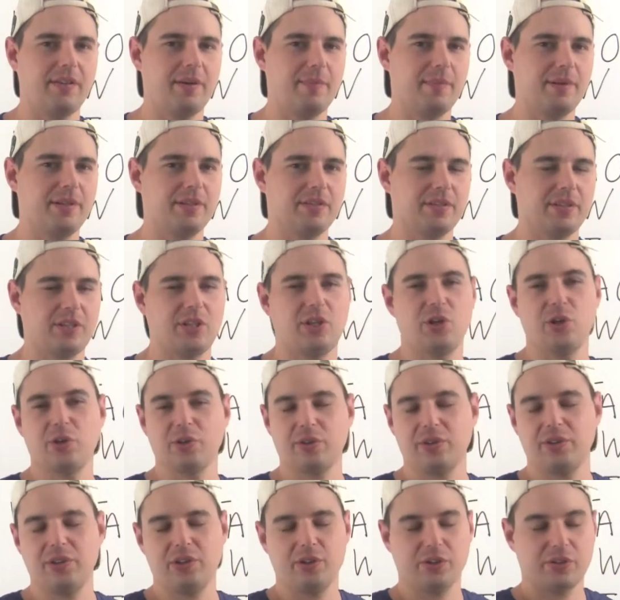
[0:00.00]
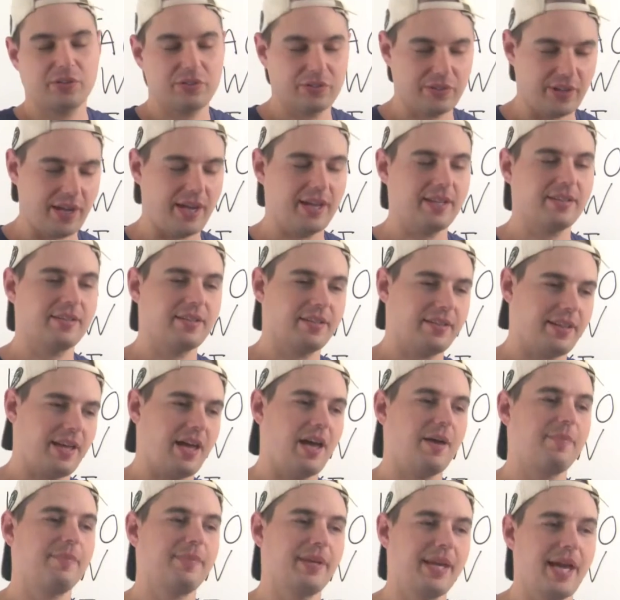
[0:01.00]
That means like you're saying to
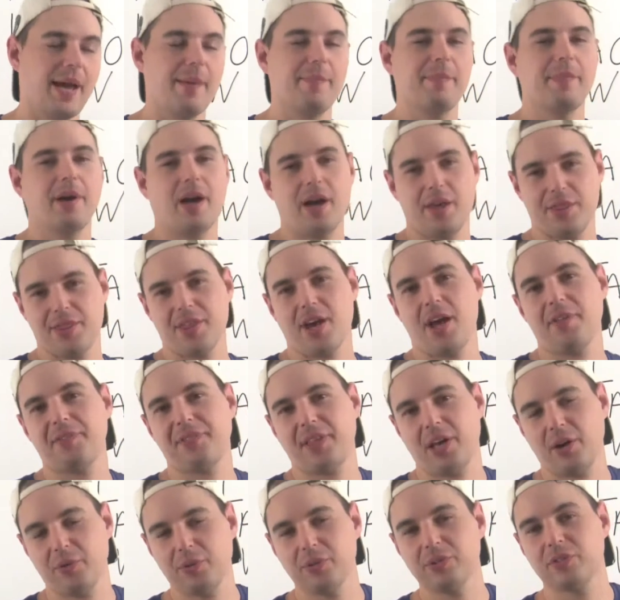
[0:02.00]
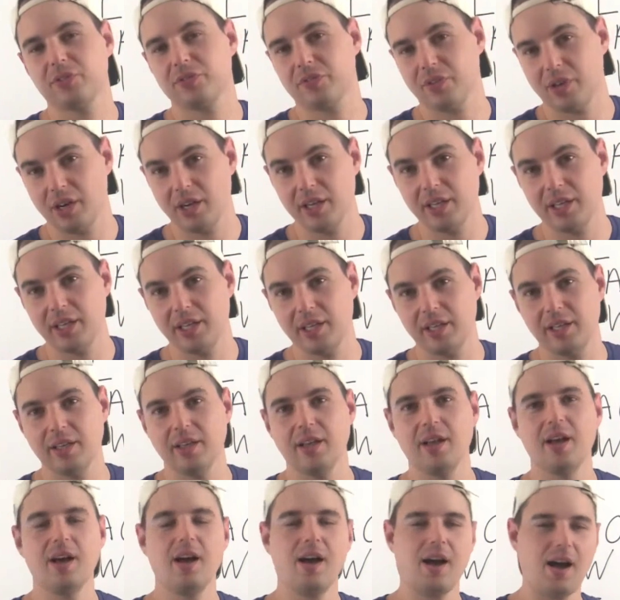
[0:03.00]
them, yep, I thought that was
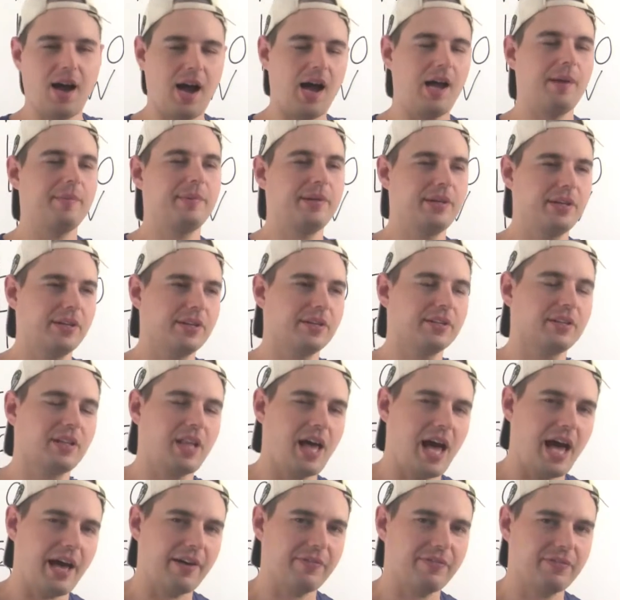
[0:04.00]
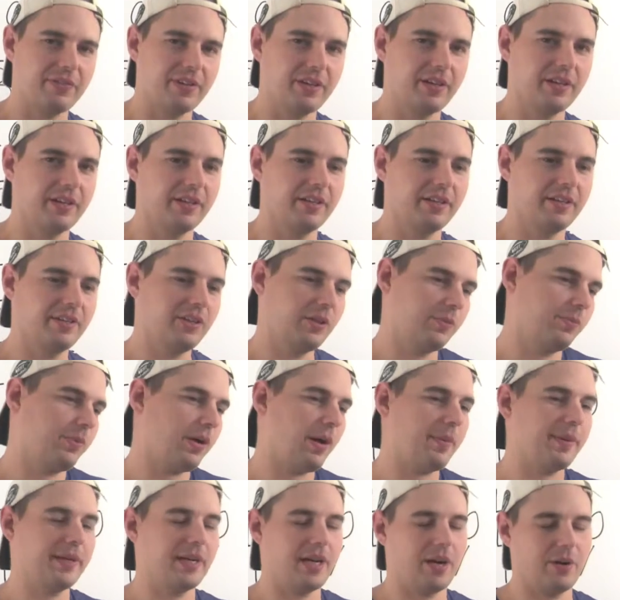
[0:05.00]
funny. I'm here laughing. You're
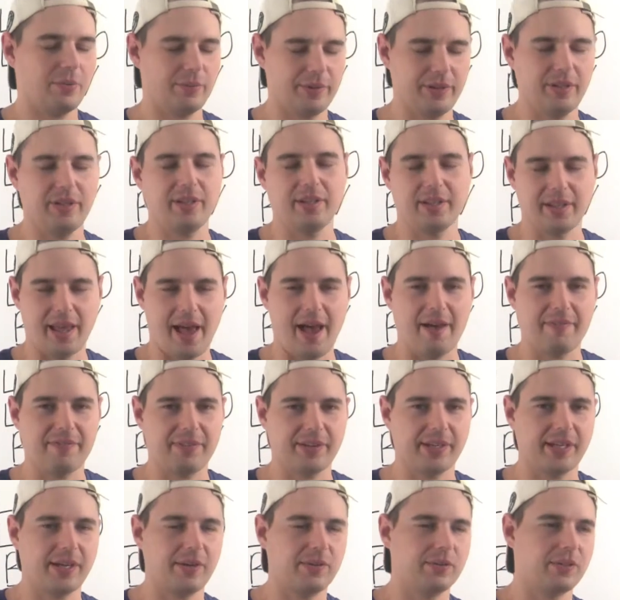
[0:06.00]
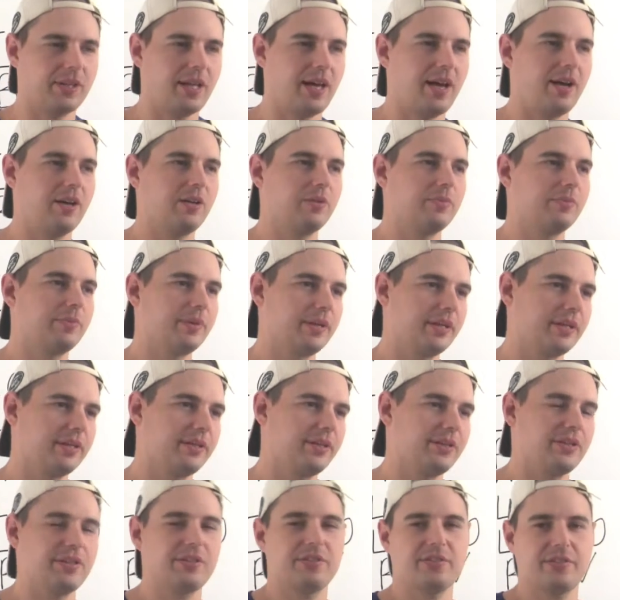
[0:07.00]
probably not really laughing out loud,
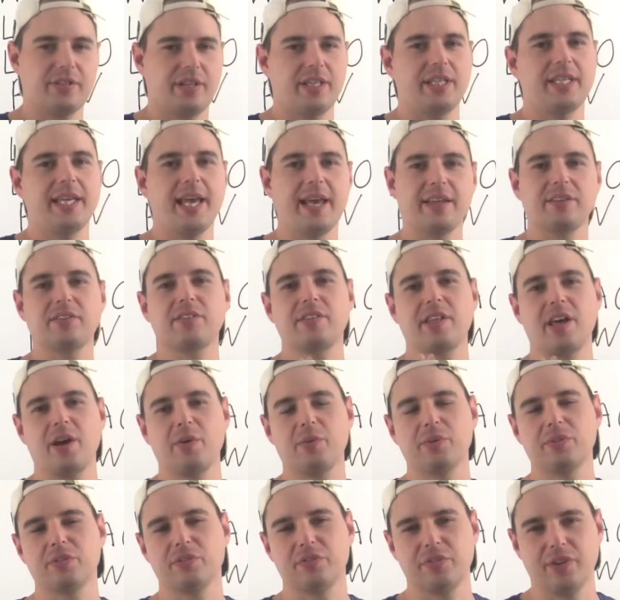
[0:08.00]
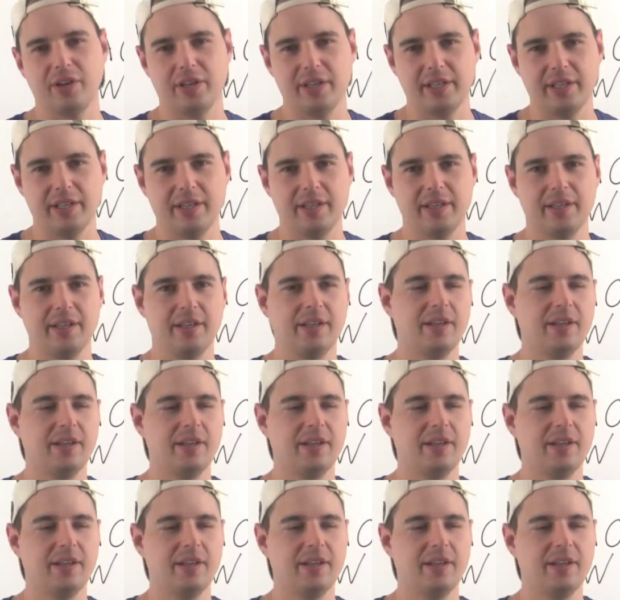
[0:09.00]
but you're just saying, yes, that was funny.